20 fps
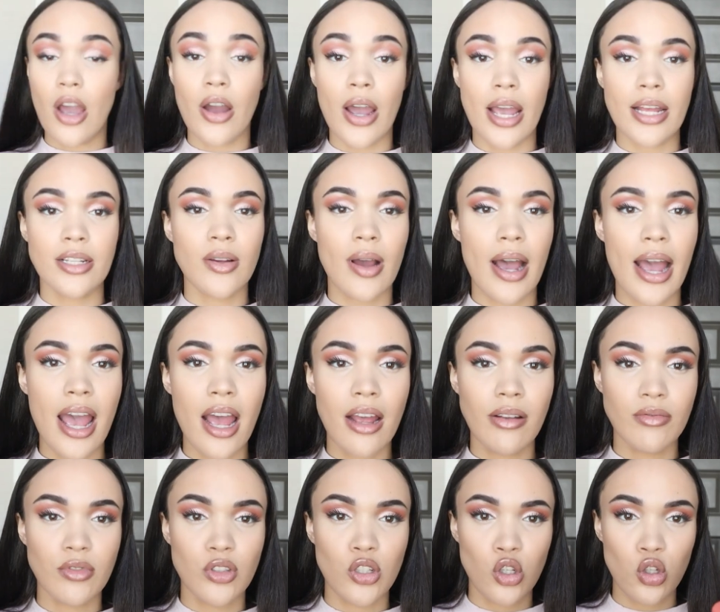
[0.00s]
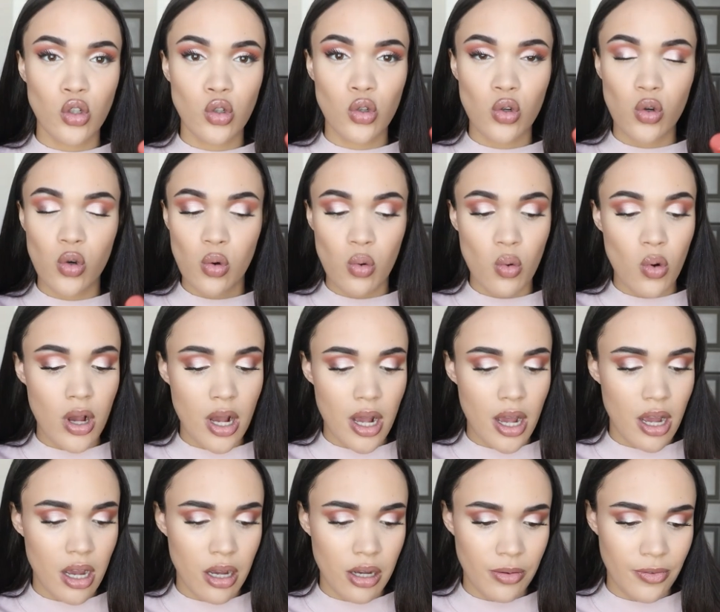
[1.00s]
Okay, so I have two
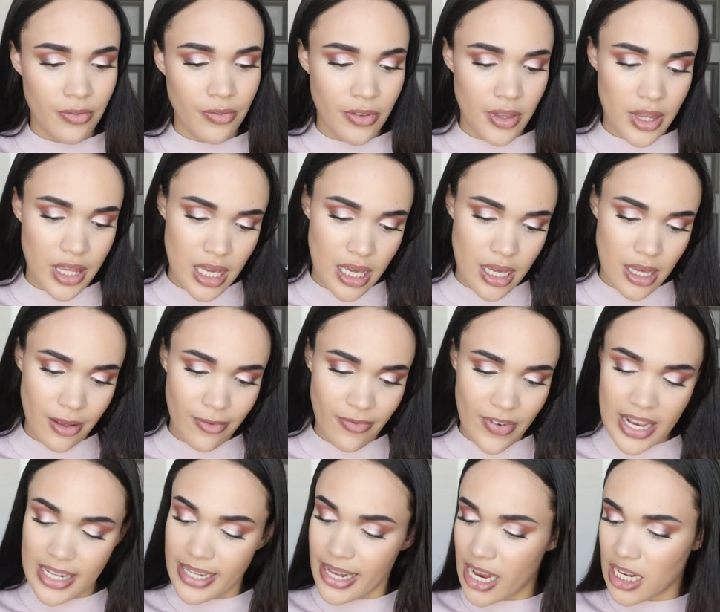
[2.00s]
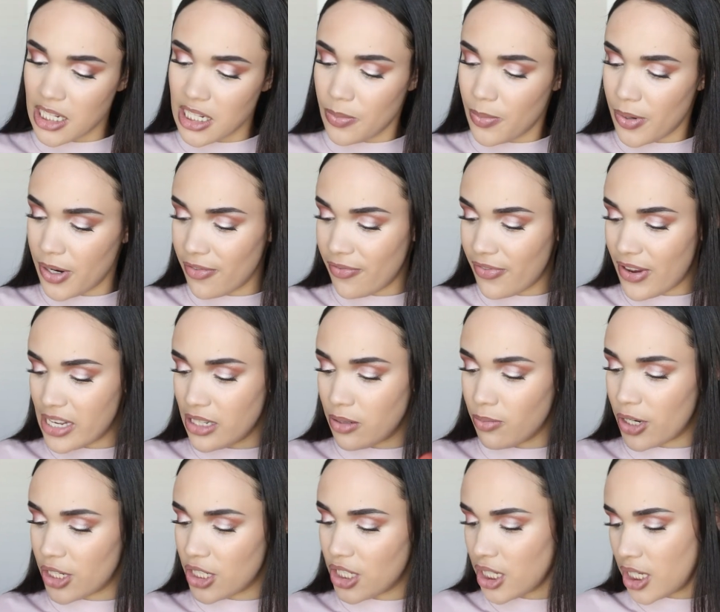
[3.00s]
of the Face Expert face
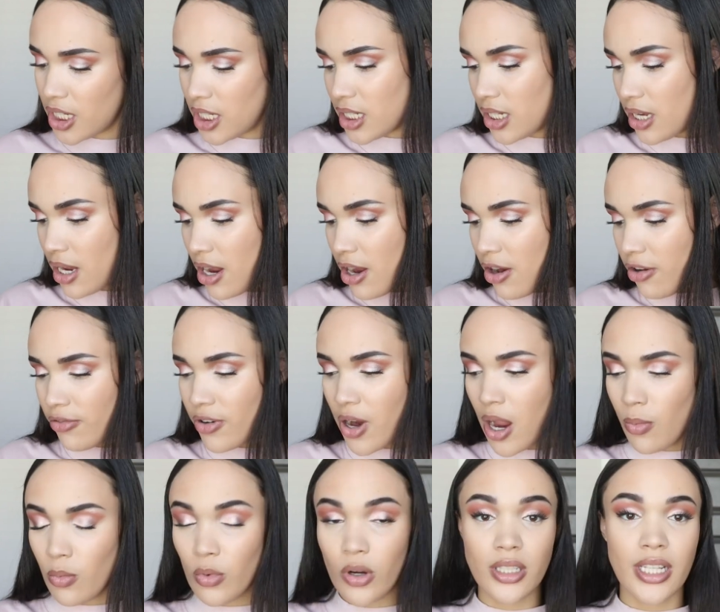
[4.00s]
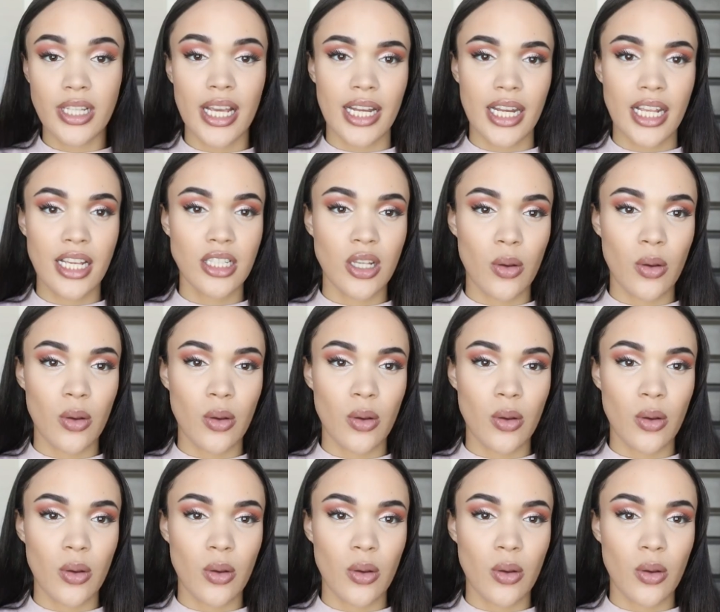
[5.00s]
brushes from Real Technique.